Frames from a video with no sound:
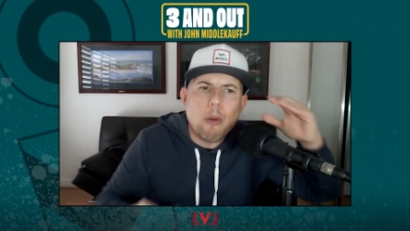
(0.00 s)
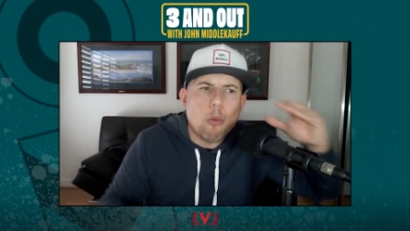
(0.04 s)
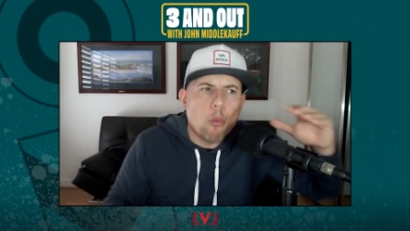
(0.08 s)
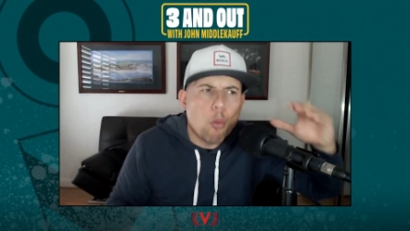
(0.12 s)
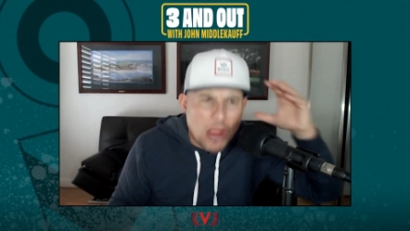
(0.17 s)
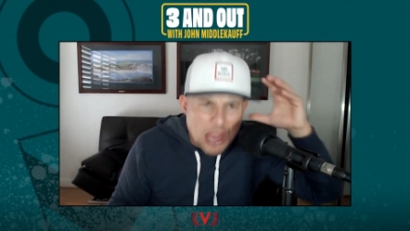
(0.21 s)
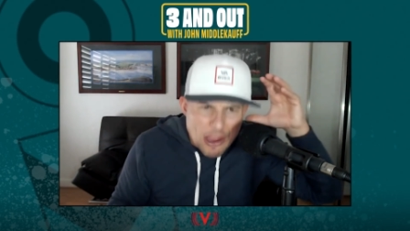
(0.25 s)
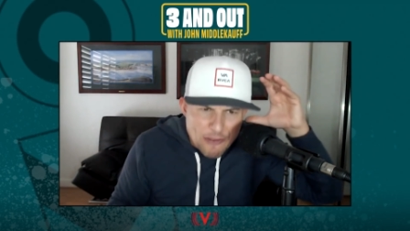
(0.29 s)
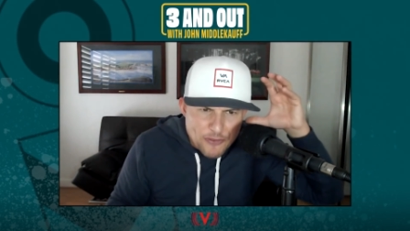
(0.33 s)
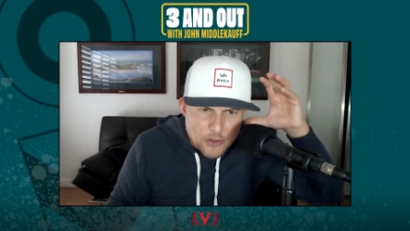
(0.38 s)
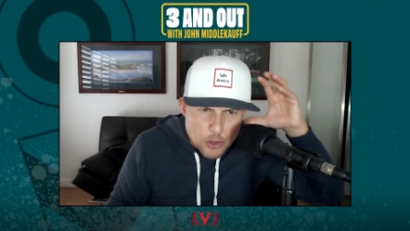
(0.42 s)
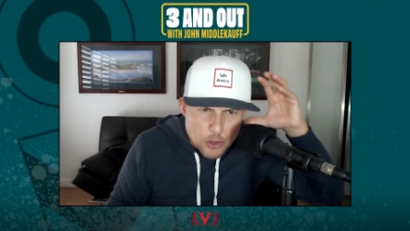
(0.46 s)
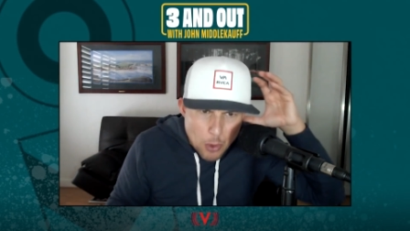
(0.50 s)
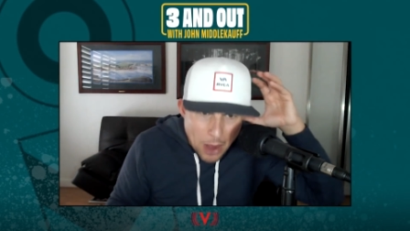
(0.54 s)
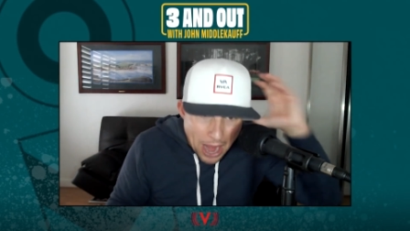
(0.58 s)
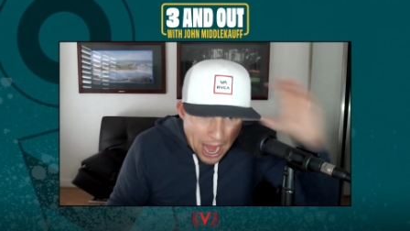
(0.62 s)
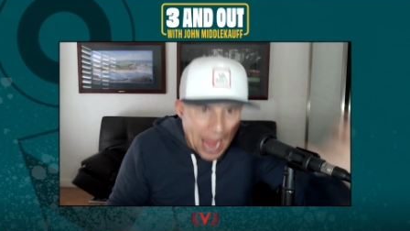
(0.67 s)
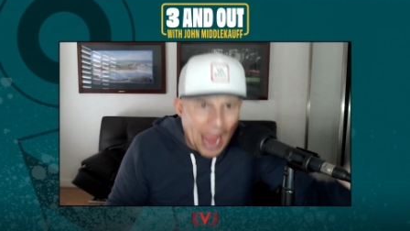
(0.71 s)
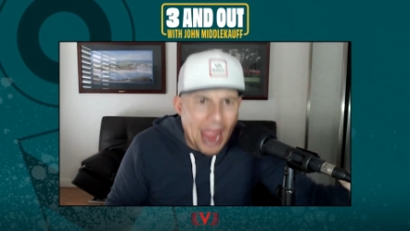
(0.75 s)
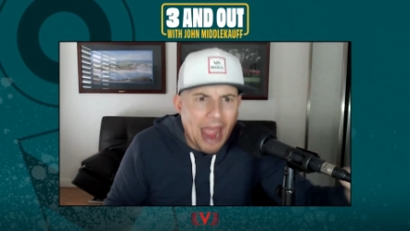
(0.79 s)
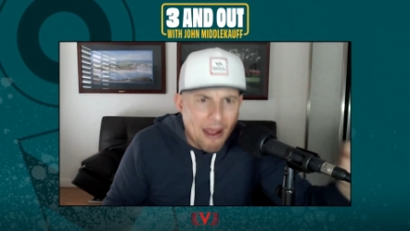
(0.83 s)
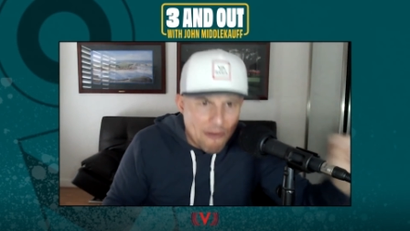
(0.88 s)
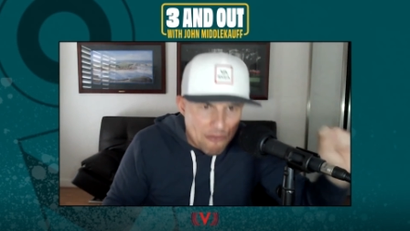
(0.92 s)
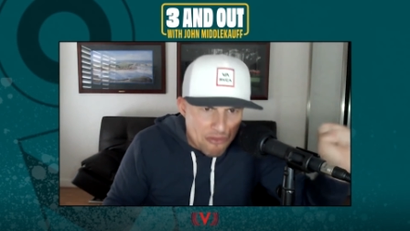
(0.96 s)
If you
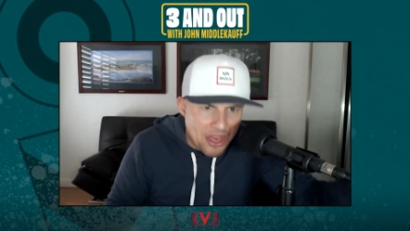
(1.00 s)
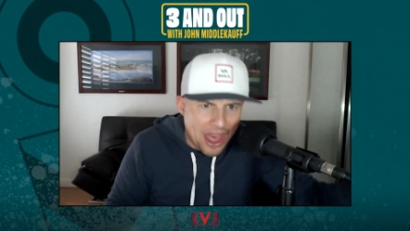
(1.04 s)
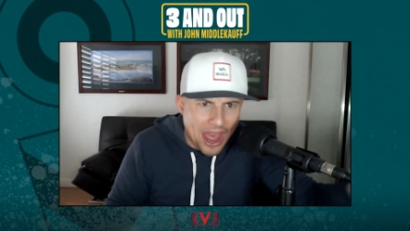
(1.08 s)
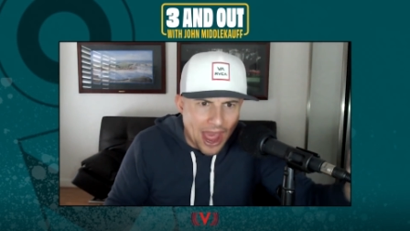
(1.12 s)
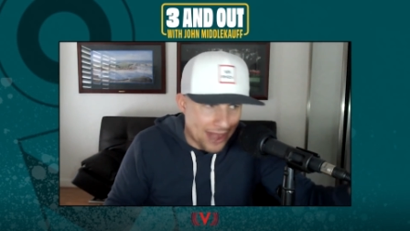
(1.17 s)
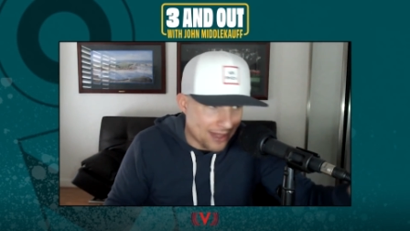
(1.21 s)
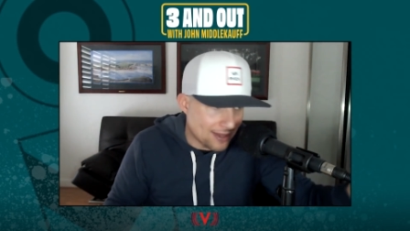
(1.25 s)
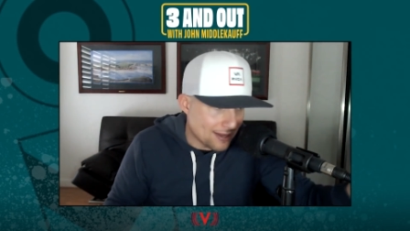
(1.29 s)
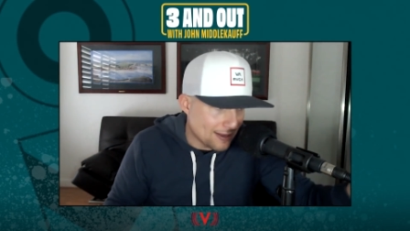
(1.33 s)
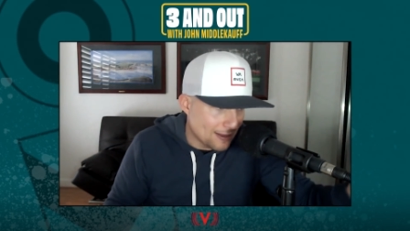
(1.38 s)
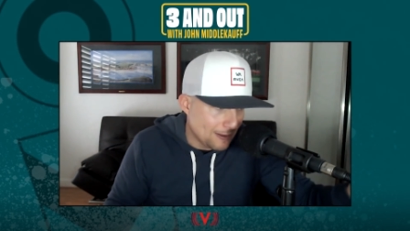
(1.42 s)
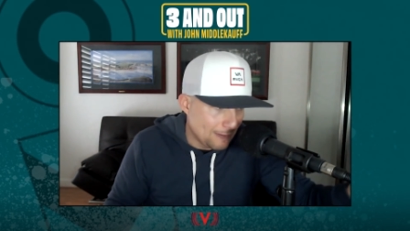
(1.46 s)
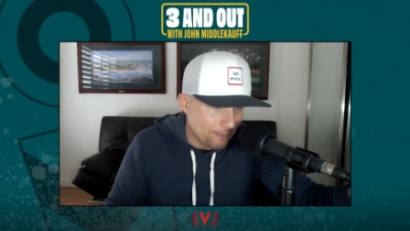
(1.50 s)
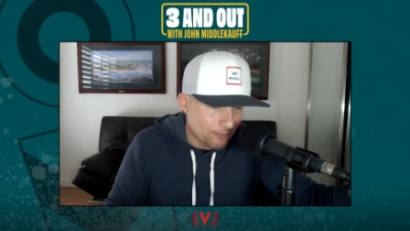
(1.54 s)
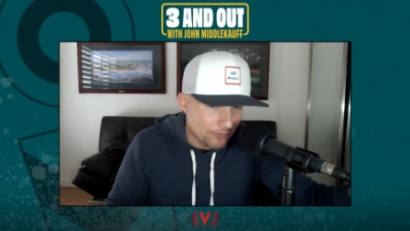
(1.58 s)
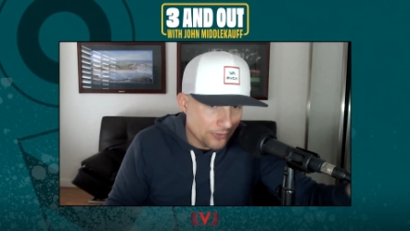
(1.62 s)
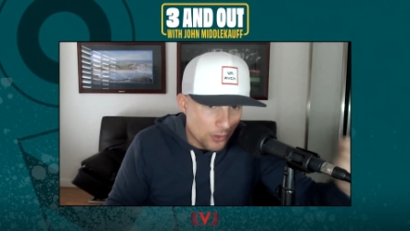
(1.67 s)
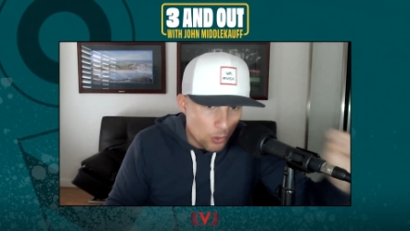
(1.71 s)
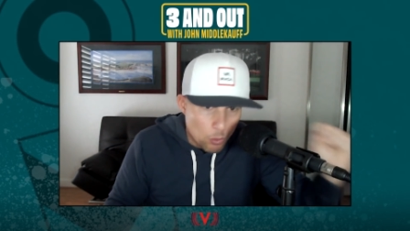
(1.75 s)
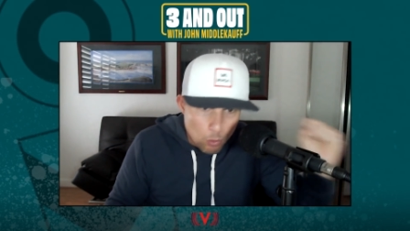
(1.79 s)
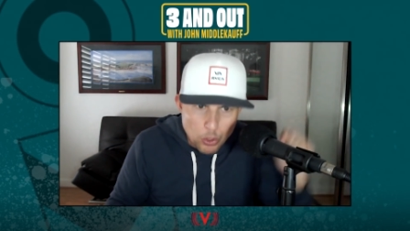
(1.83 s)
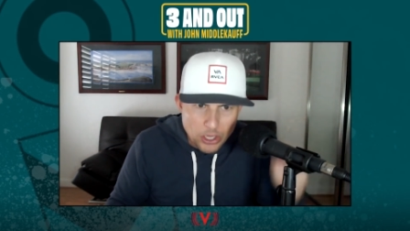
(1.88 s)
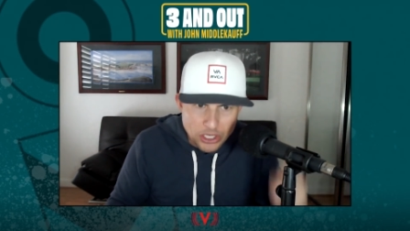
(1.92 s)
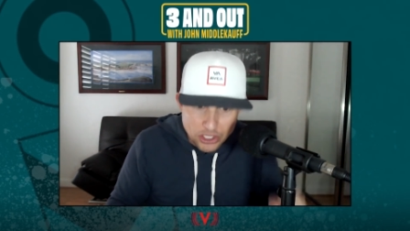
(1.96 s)
have that,
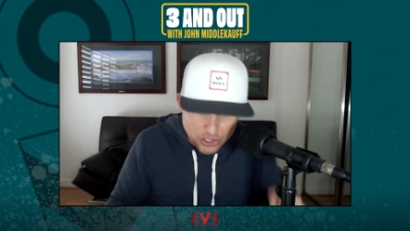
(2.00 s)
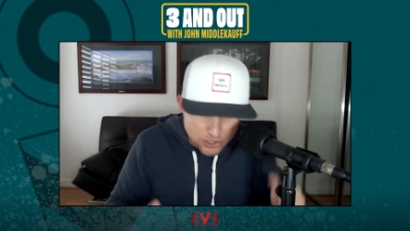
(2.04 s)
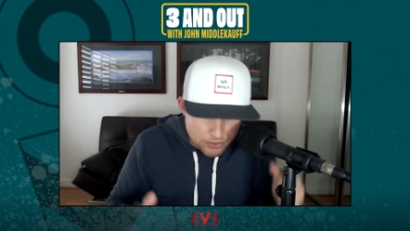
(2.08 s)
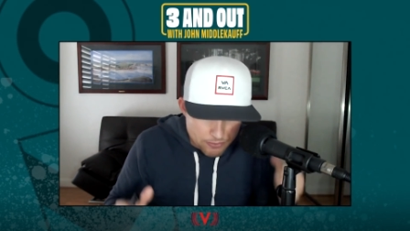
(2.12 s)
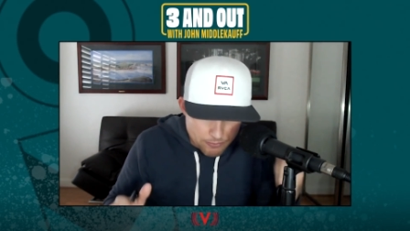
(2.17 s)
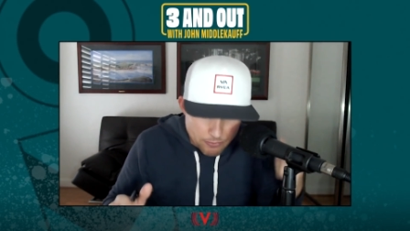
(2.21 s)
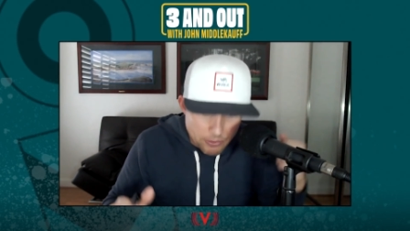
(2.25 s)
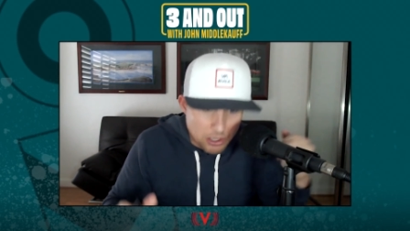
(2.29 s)
which